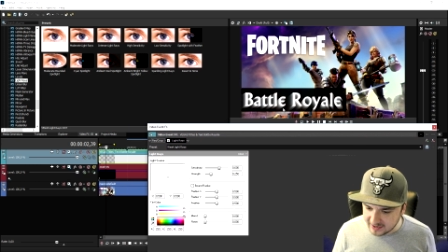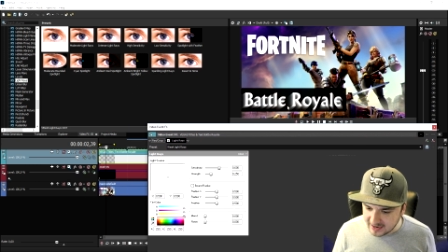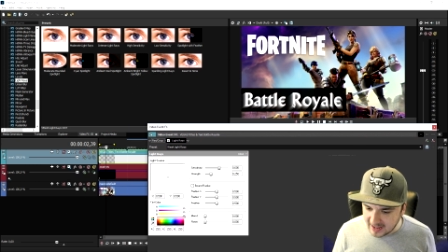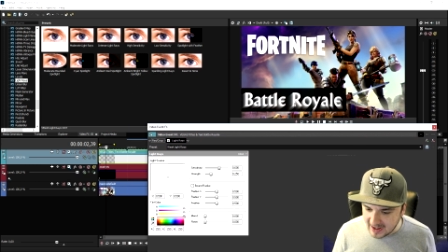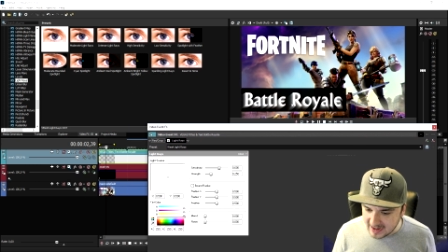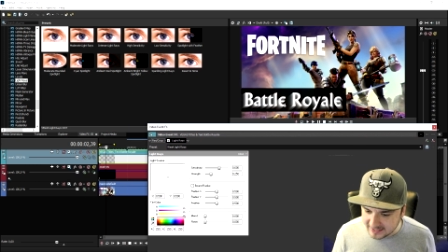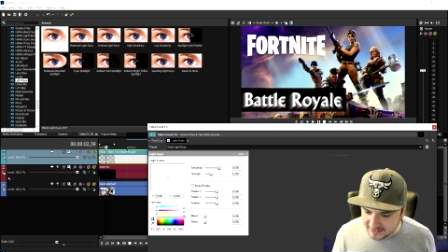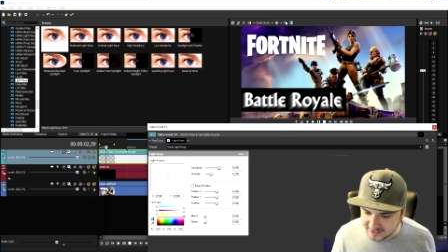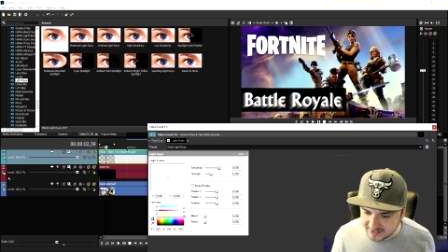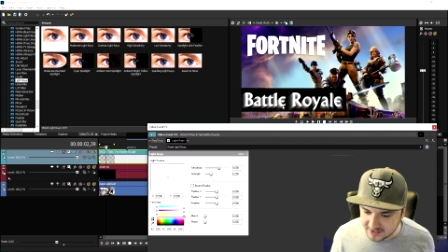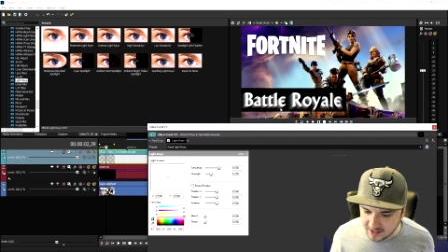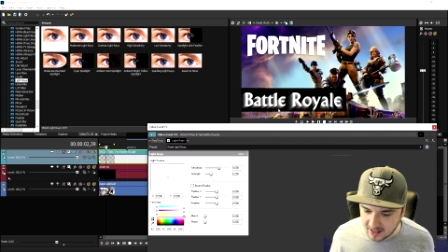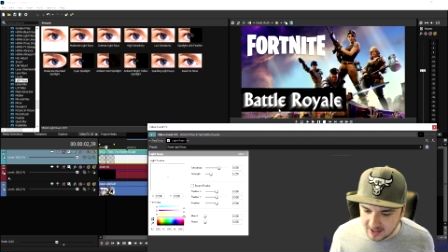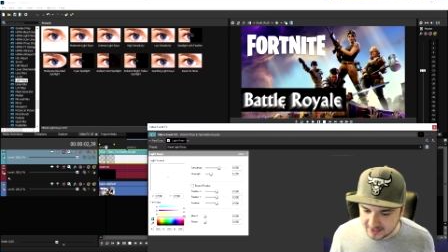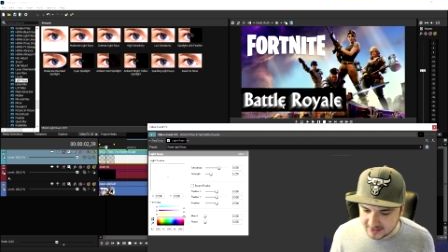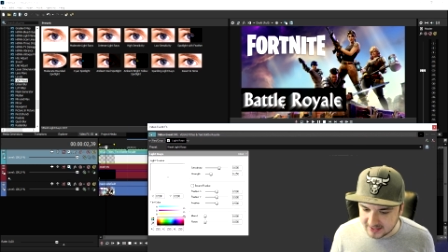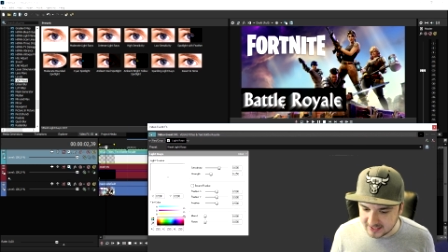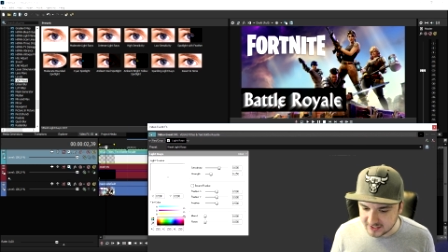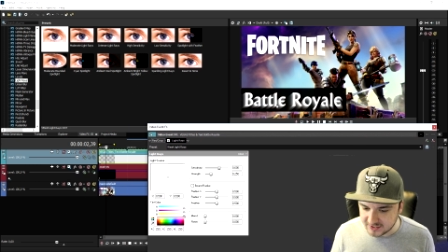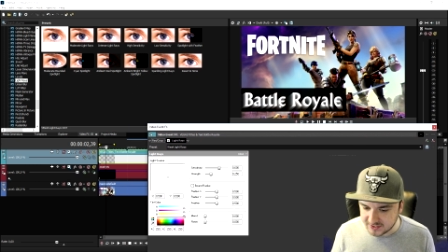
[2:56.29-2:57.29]
it adds
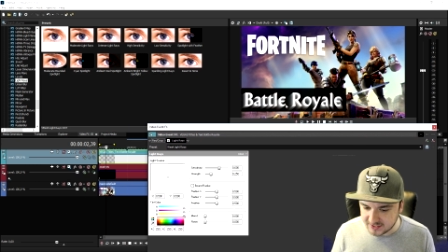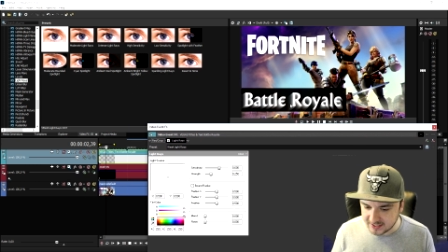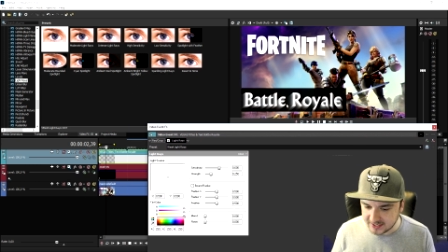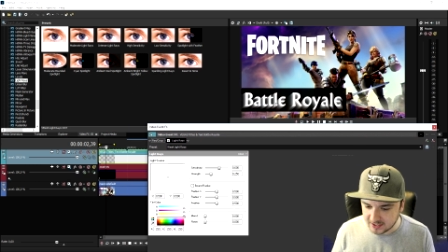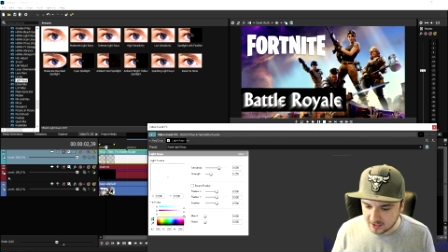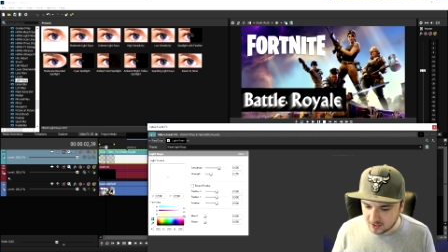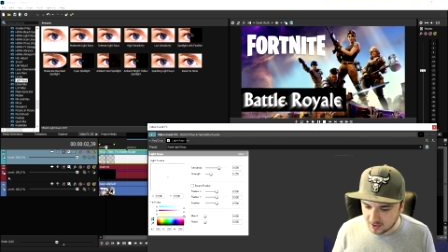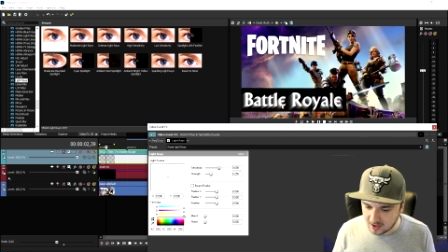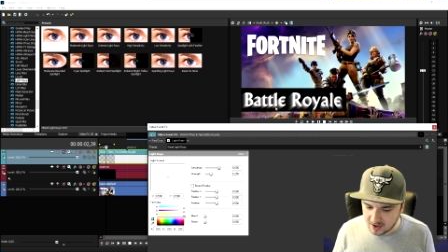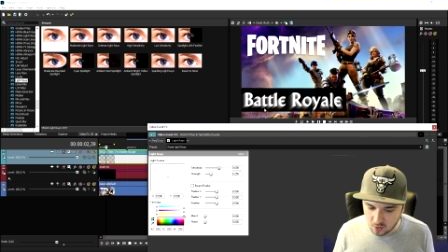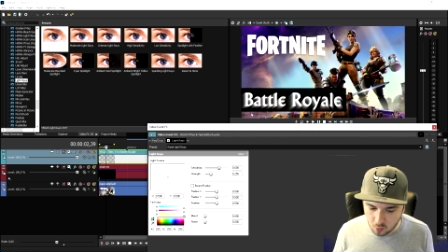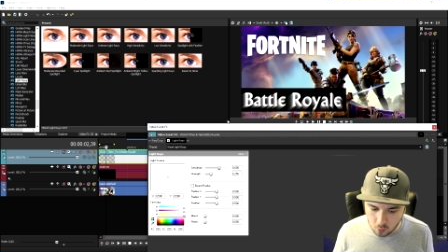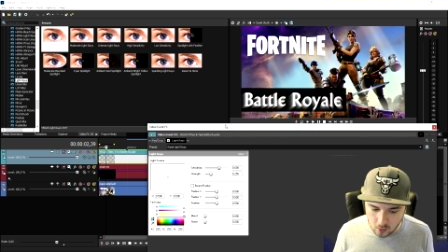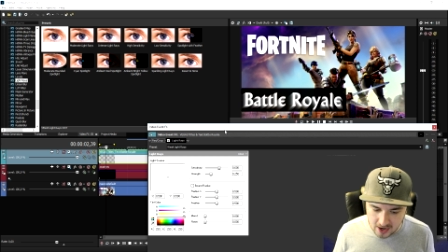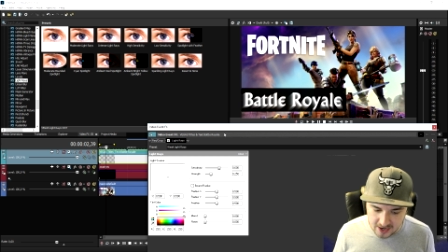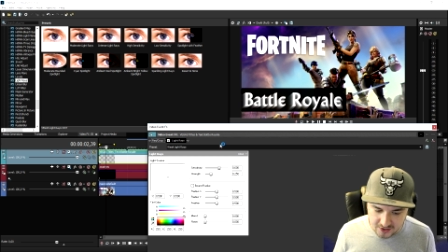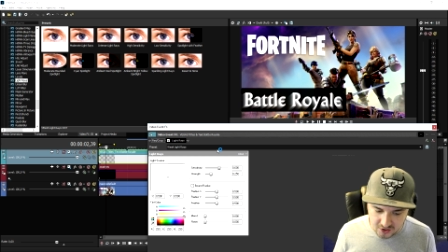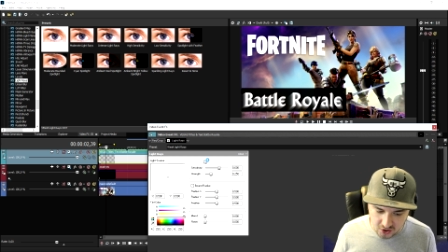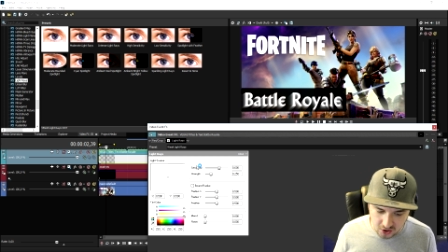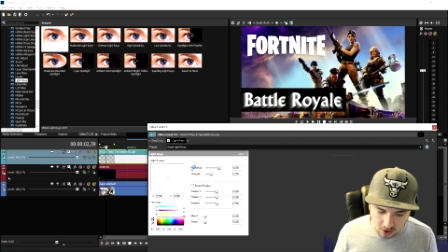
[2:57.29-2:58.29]
like this little uh,
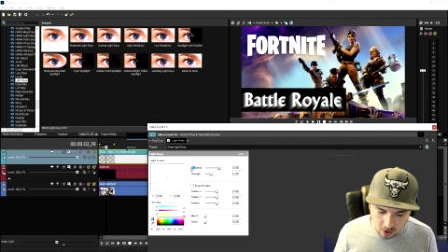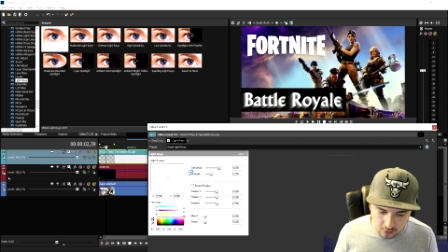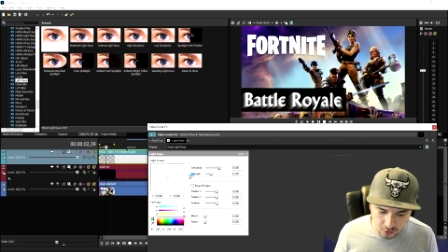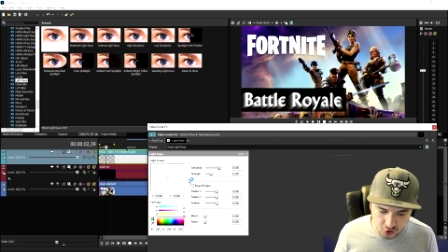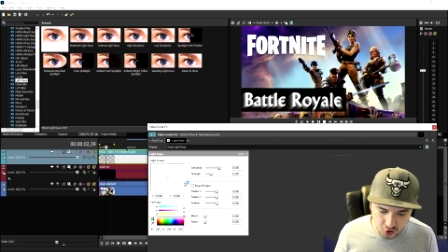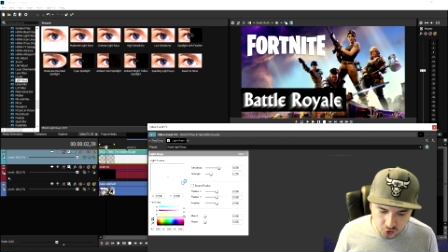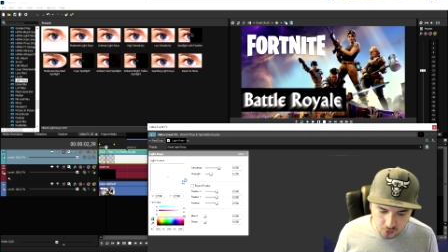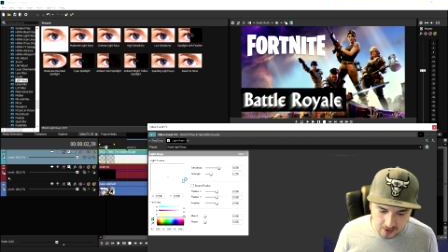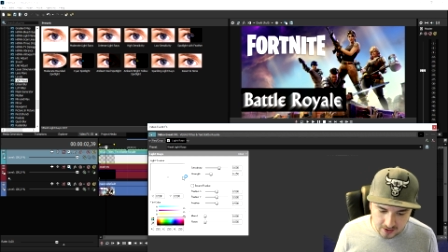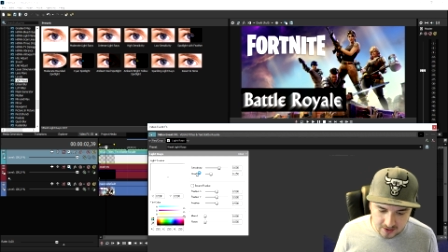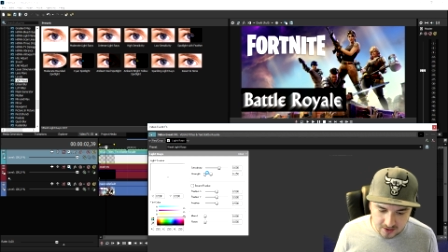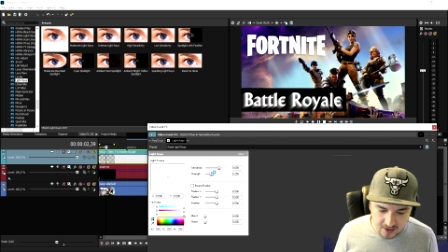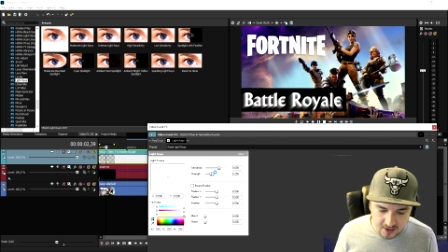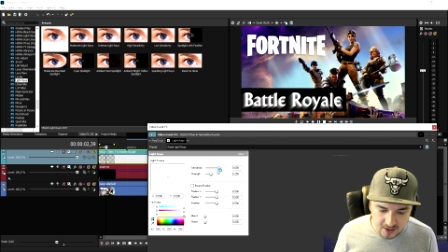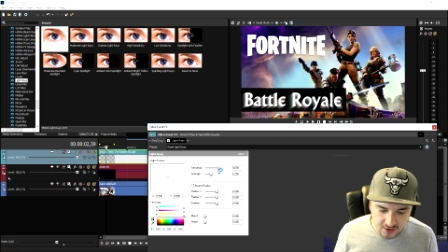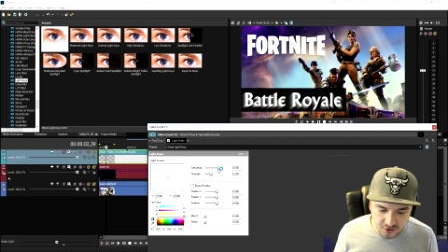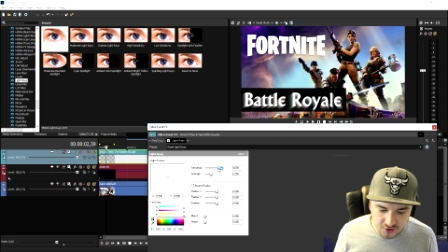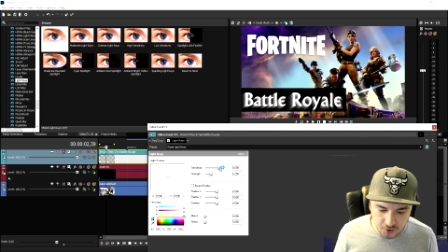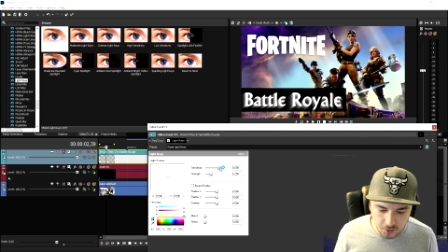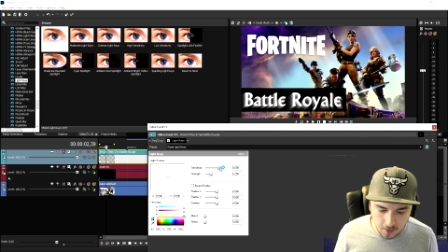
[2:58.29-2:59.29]
white glow to it.
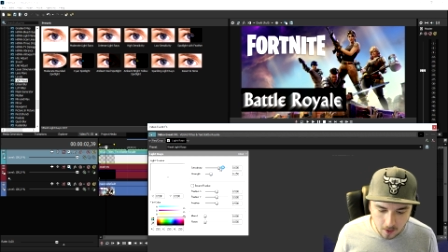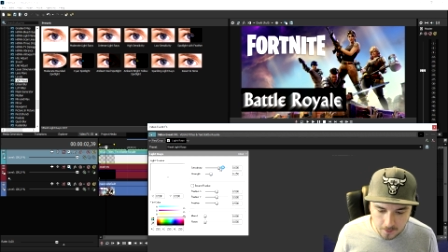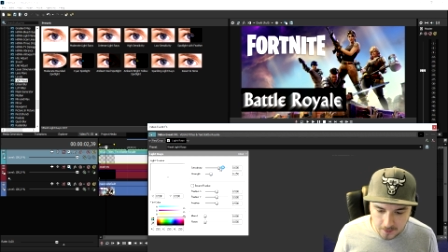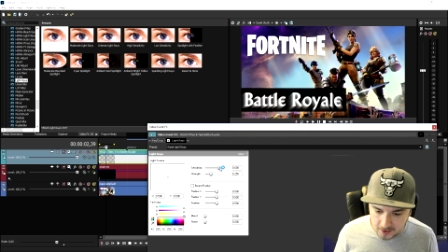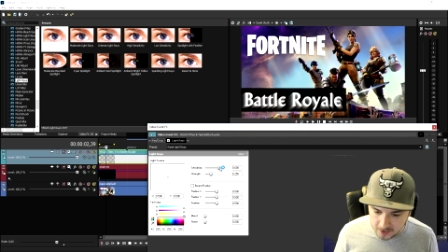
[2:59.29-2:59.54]
So what